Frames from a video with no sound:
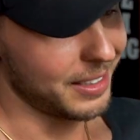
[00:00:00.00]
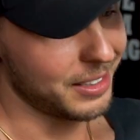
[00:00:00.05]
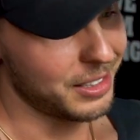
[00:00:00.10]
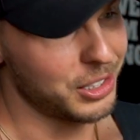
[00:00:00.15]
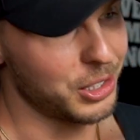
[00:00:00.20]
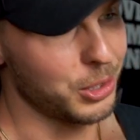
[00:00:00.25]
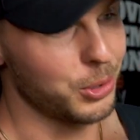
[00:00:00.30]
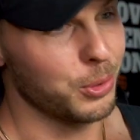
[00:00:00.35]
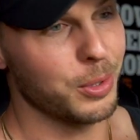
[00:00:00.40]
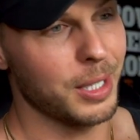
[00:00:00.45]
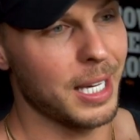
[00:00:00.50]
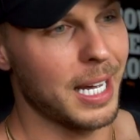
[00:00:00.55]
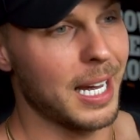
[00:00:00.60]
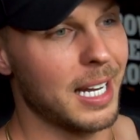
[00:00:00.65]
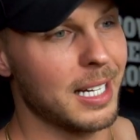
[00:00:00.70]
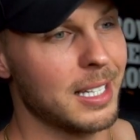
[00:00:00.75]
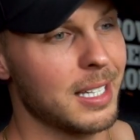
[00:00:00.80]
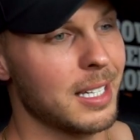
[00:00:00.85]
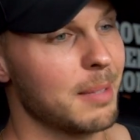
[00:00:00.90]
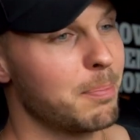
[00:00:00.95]
do
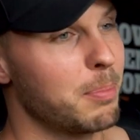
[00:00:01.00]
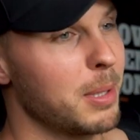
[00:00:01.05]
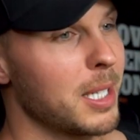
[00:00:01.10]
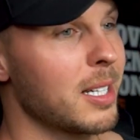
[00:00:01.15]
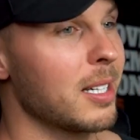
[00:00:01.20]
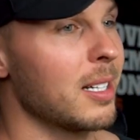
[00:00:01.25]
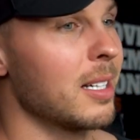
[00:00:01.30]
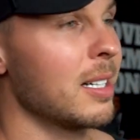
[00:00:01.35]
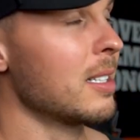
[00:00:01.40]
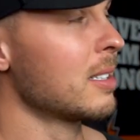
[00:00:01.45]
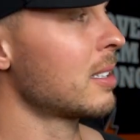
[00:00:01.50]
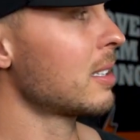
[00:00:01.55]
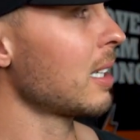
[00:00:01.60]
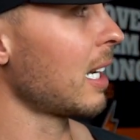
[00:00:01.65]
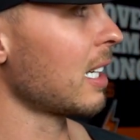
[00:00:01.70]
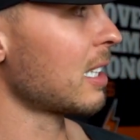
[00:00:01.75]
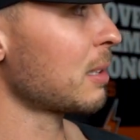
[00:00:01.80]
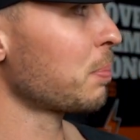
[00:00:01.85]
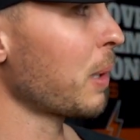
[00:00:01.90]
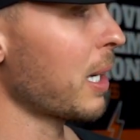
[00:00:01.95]
that, because I
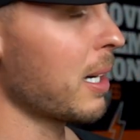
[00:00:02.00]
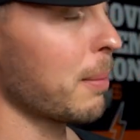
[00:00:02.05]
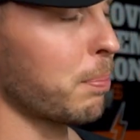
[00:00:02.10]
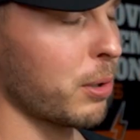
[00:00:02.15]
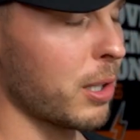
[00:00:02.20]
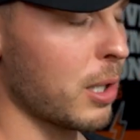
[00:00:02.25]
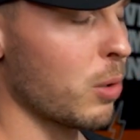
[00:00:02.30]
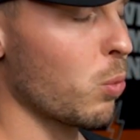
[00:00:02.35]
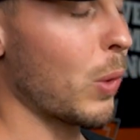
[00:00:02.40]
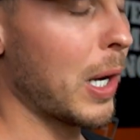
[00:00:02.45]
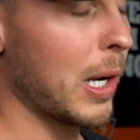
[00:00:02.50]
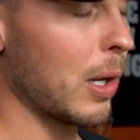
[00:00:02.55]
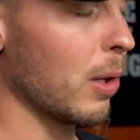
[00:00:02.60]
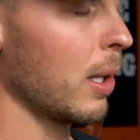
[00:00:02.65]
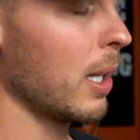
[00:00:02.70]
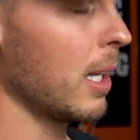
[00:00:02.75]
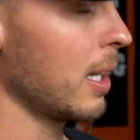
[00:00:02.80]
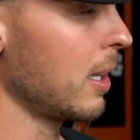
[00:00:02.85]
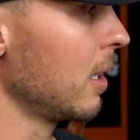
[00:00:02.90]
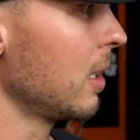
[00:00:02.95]
explained it pretty well
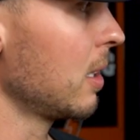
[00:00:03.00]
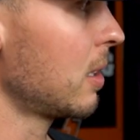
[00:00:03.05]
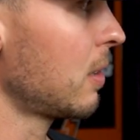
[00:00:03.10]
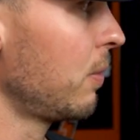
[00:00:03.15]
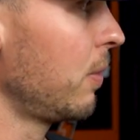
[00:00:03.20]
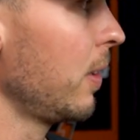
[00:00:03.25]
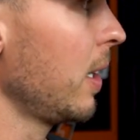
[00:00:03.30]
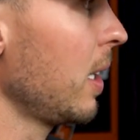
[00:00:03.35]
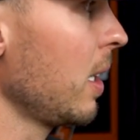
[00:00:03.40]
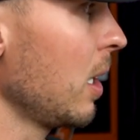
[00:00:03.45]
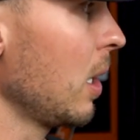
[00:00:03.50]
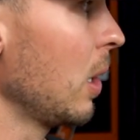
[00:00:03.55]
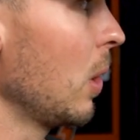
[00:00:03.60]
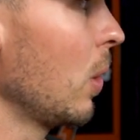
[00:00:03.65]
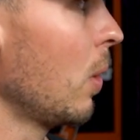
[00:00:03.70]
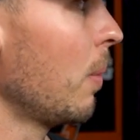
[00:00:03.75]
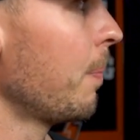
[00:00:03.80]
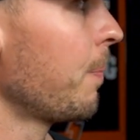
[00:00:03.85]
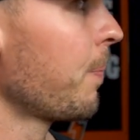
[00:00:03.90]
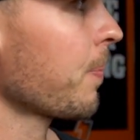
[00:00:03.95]
in this
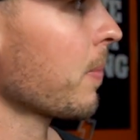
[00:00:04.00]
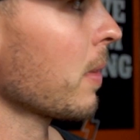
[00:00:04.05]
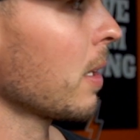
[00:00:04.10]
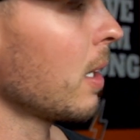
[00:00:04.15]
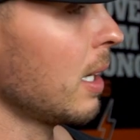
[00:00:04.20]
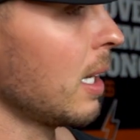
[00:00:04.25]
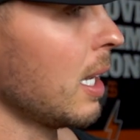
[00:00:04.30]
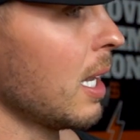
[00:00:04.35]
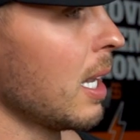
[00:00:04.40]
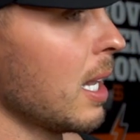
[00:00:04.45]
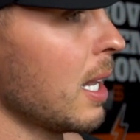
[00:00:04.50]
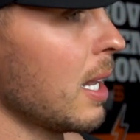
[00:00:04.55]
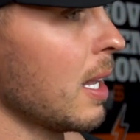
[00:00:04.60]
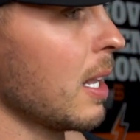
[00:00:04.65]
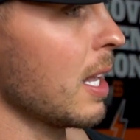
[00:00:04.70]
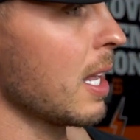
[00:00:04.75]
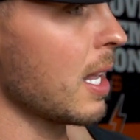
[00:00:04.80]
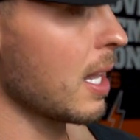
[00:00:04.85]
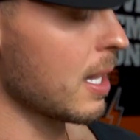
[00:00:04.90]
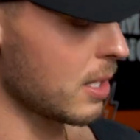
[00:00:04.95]
video.
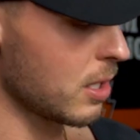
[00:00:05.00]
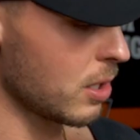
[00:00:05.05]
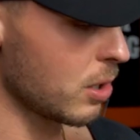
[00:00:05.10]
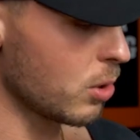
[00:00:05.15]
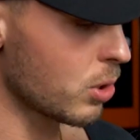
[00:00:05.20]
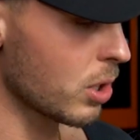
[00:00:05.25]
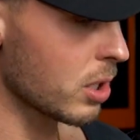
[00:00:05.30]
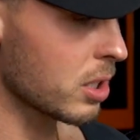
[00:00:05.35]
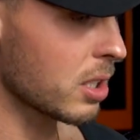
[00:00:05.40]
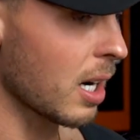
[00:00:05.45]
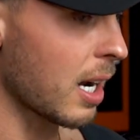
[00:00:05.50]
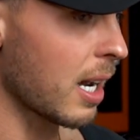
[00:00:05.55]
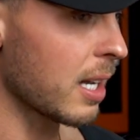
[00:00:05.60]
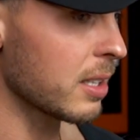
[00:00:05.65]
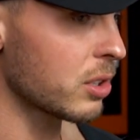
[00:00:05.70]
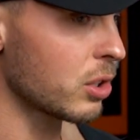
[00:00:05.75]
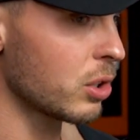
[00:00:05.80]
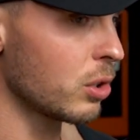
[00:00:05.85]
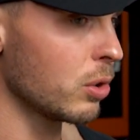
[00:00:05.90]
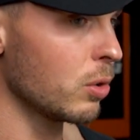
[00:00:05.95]
You just
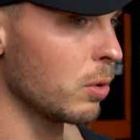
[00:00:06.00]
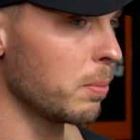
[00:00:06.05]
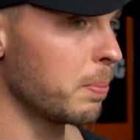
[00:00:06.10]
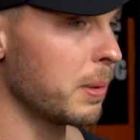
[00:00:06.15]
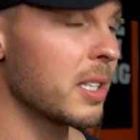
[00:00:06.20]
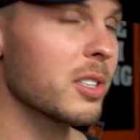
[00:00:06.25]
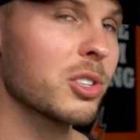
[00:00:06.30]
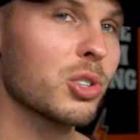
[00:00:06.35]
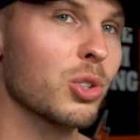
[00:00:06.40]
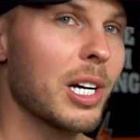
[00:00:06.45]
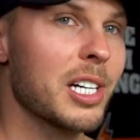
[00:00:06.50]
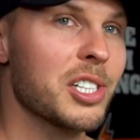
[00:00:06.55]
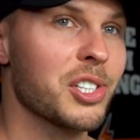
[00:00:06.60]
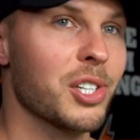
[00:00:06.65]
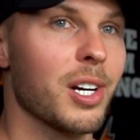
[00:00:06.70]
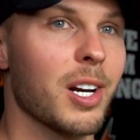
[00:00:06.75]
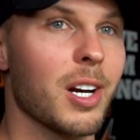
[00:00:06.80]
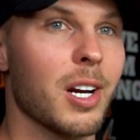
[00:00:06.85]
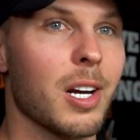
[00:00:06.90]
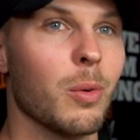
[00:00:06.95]
got to be
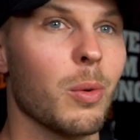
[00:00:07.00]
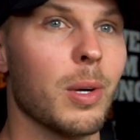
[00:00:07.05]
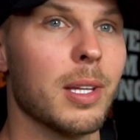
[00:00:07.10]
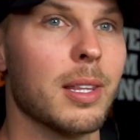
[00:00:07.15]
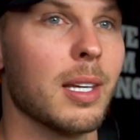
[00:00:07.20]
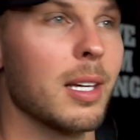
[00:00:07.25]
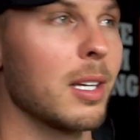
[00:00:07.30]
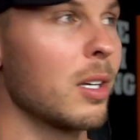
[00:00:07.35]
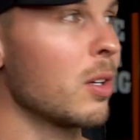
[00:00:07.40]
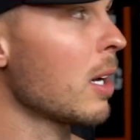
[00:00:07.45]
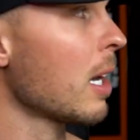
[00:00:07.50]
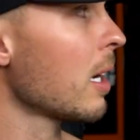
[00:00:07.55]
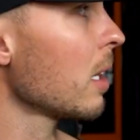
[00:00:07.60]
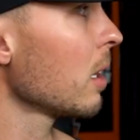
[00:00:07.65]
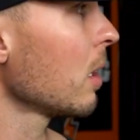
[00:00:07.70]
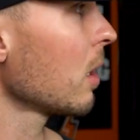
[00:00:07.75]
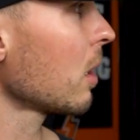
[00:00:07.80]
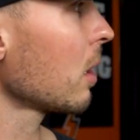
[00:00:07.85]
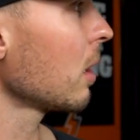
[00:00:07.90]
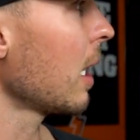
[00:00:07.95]
discretionary with it. You got to
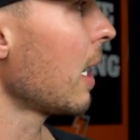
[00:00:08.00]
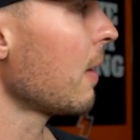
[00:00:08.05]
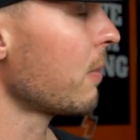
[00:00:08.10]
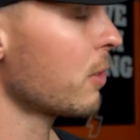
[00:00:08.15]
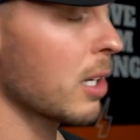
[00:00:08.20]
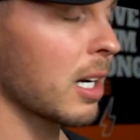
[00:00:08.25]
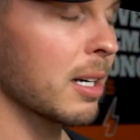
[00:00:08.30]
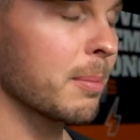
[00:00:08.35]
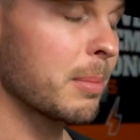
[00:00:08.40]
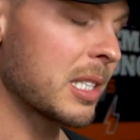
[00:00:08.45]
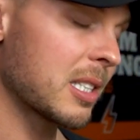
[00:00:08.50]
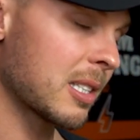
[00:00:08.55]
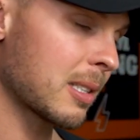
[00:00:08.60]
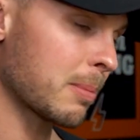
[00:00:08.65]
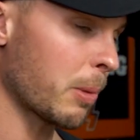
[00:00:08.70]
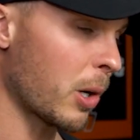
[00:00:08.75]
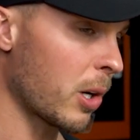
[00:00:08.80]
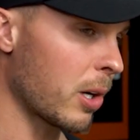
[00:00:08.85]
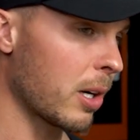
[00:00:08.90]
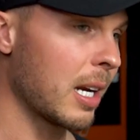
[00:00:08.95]
look left. You got to be
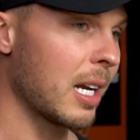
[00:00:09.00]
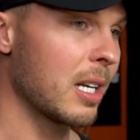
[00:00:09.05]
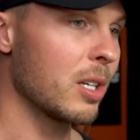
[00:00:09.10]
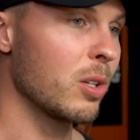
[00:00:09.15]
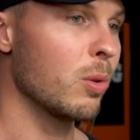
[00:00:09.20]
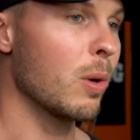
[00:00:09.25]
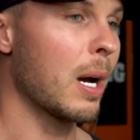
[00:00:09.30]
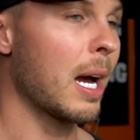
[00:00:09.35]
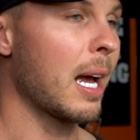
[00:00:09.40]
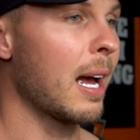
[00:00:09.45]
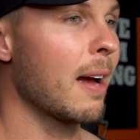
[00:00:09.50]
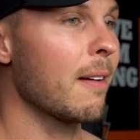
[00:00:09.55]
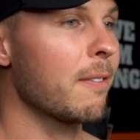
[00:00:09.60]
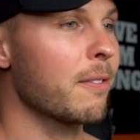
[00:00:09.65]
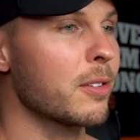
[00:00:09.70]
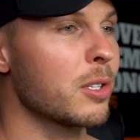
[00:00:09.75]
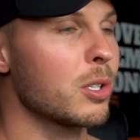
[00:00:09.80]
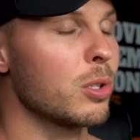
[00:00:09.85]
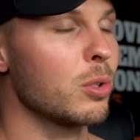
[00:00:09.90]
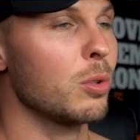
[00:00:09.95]
smart, and you
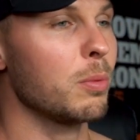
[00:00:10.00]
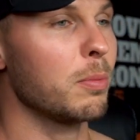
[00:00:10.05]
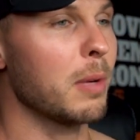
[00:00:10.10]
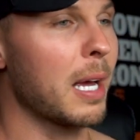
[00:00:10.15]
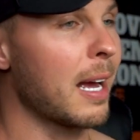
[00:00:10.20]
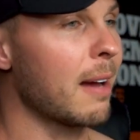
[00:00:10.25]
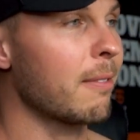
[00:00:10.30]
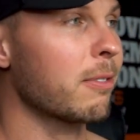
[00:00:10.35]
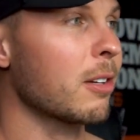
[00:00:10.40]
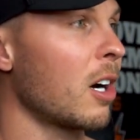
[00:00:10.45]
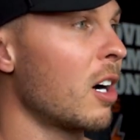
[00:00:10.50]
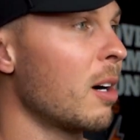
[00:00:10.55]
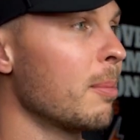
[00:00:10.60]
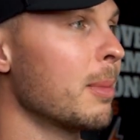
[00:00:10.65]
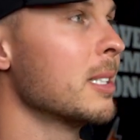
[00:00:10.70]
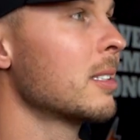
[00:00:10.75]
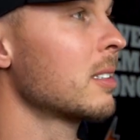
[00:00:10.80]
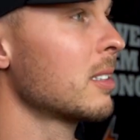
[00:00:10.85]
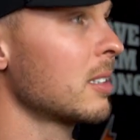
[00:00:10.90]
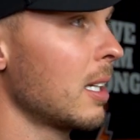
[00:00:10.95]
have to have
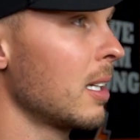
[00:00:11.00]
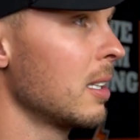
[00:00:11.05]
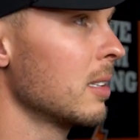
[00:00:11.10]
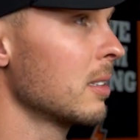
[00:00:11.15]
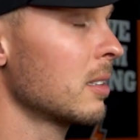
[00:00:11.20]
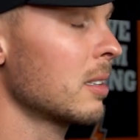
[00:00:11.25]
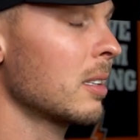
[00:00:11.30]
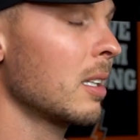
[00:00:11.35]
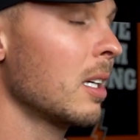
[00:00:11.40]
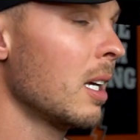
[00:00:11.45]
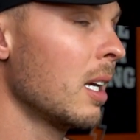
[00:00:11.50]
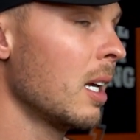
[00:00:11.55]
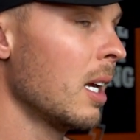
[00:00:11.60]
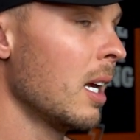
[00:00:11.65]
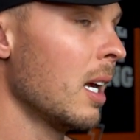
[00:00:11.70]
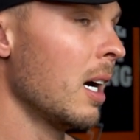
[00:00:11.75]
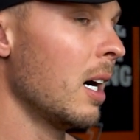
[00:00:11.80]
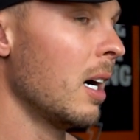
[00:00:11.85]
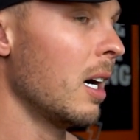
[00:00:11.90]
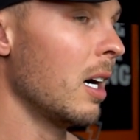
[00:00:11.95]
common sense.
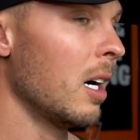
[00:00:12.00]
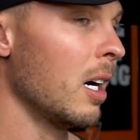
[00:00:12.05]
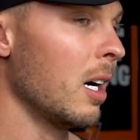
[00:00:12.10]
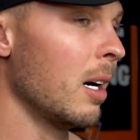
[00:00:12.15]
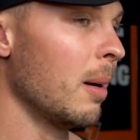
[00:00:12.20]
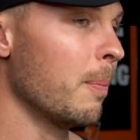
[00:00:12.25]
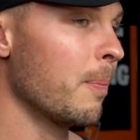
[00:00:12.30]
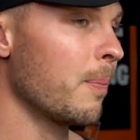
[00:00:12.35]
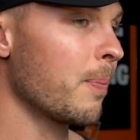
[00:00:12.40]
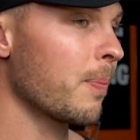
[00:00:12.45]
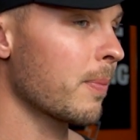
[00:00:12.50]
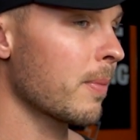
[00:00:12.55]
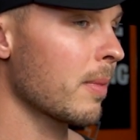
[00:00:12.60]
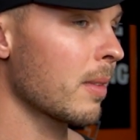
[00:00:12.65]
I